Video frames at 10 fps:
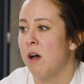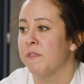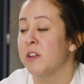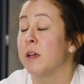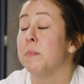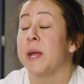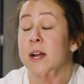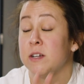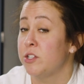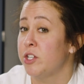often
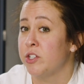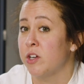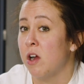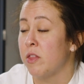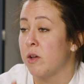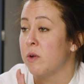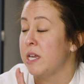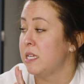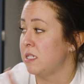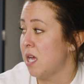compared to ginger, although
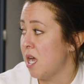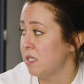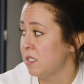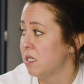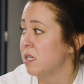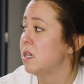it is not